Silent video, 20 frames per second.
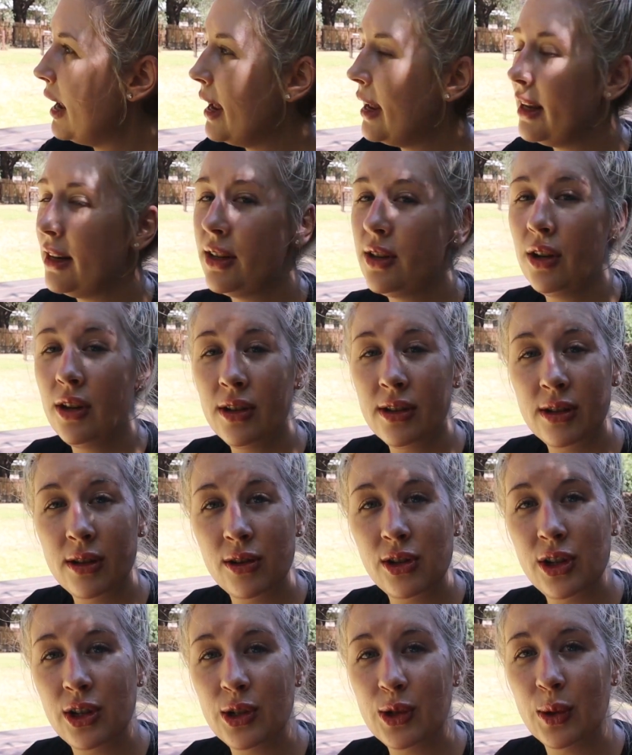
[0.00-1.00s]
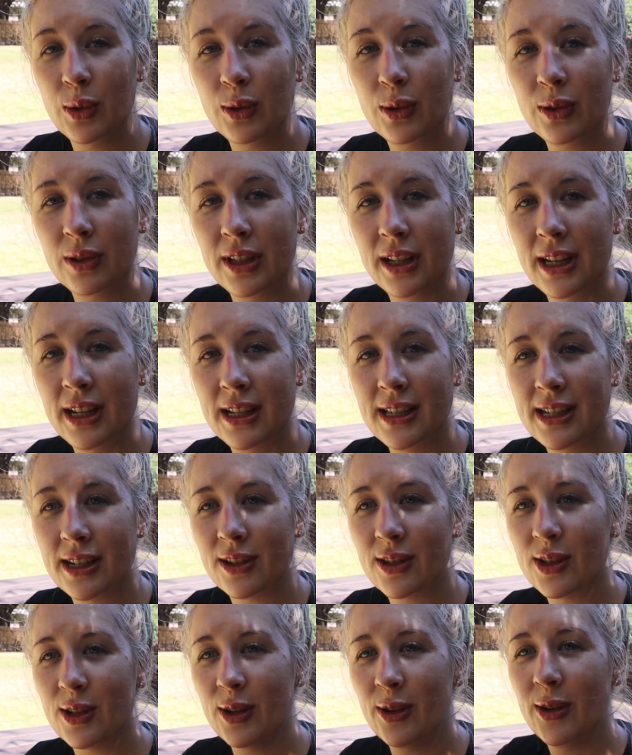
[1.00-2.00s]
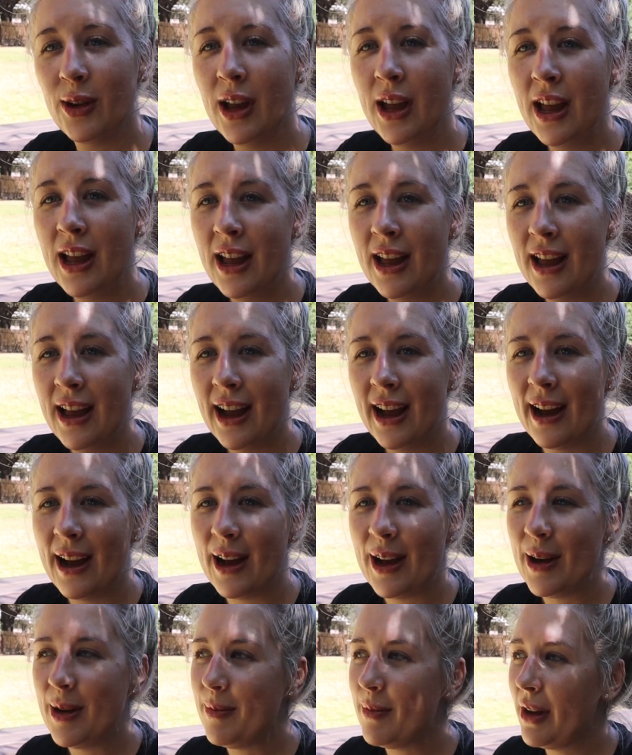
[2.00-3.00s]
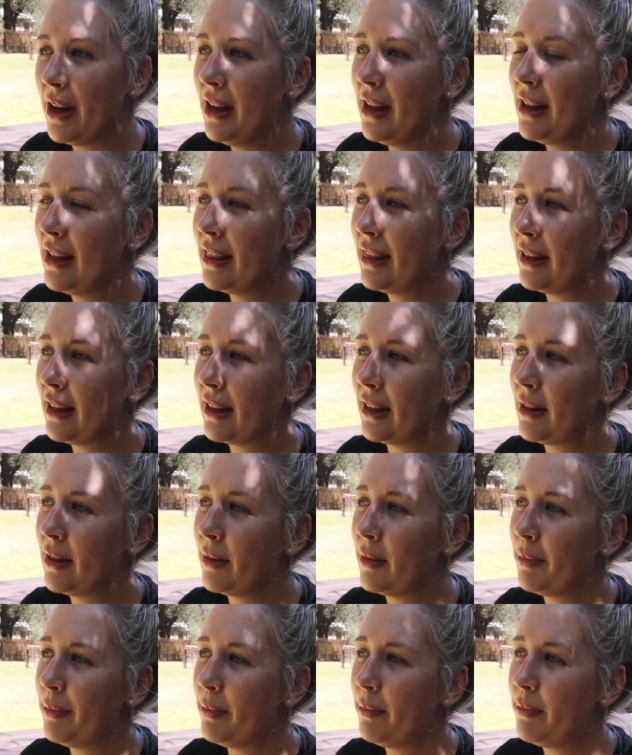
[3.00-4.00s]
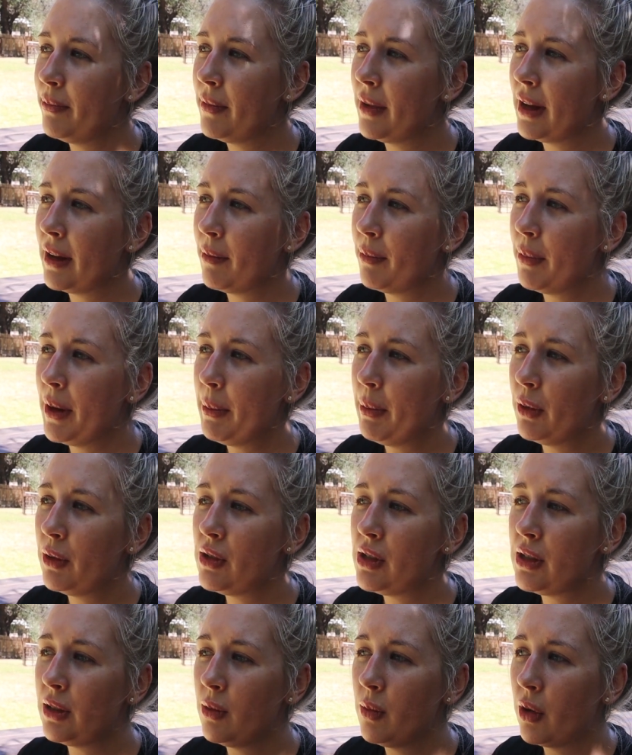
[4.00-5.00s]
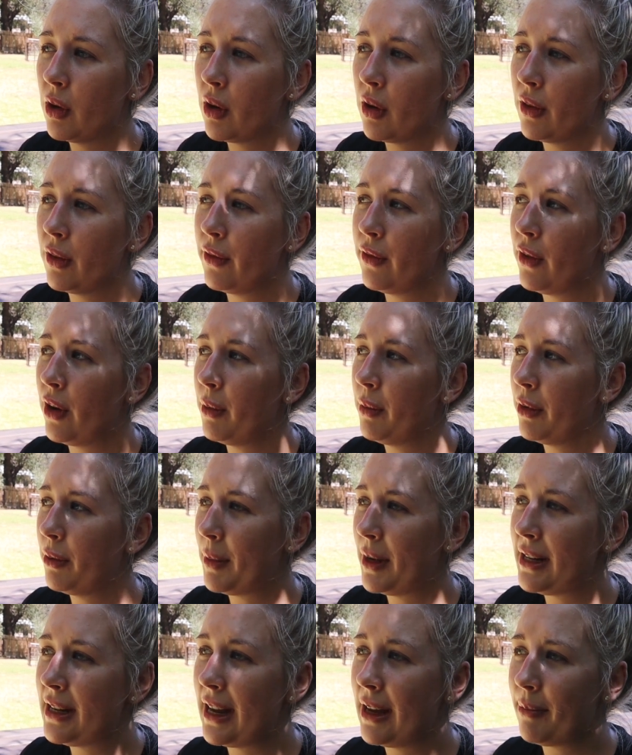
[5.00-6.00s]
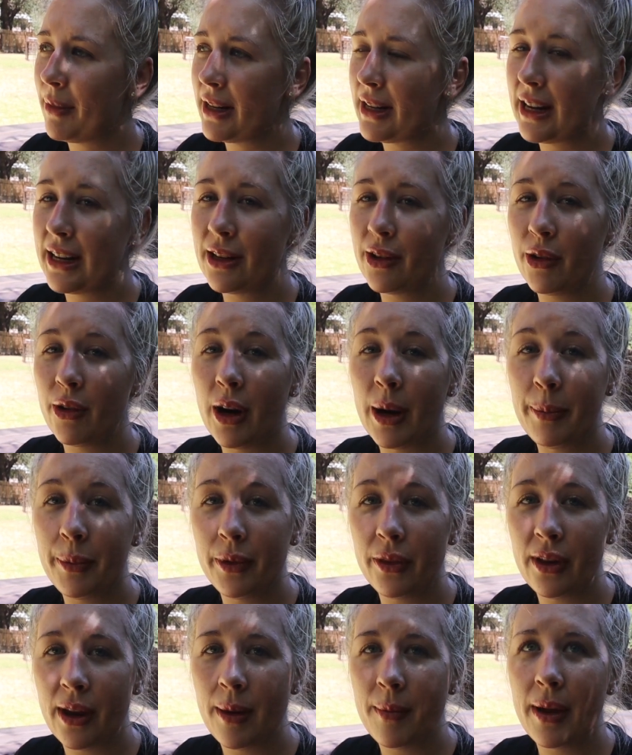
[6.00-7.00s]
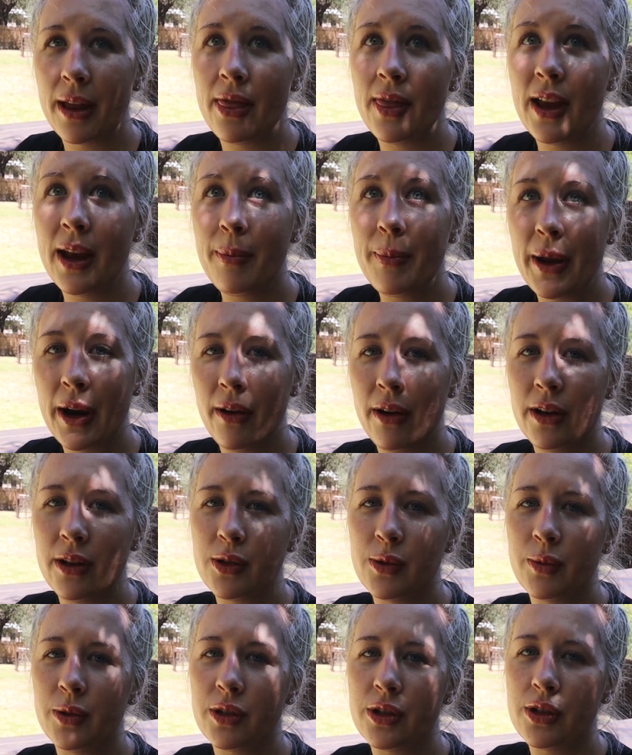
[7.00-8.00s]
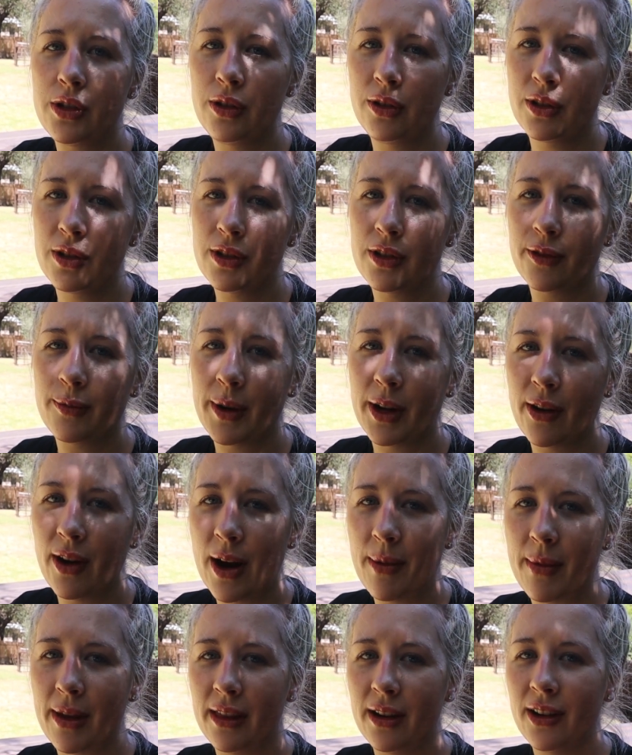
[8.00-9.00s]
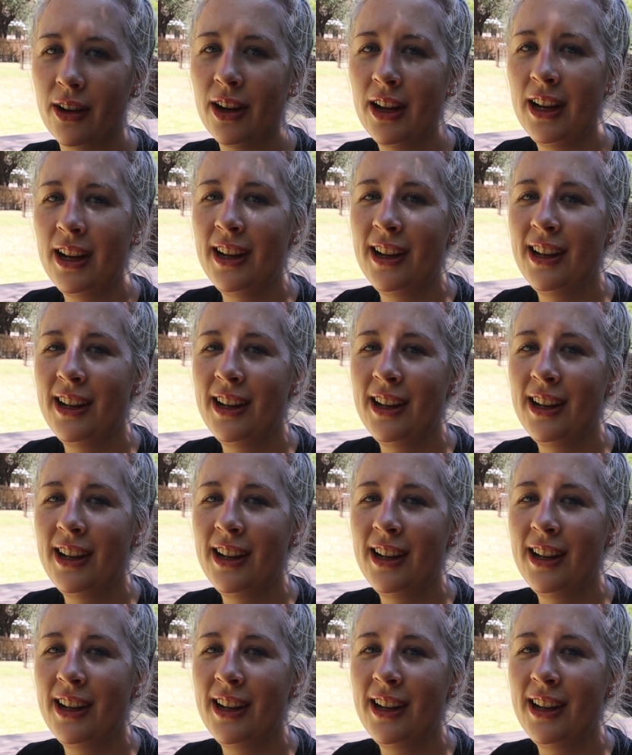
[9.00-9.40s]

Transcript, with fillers: and yeah, so she taught all the kids here. So um, the people who still work on the farm with my dad, my dad grew up with them, and their parents were students of my grandmother.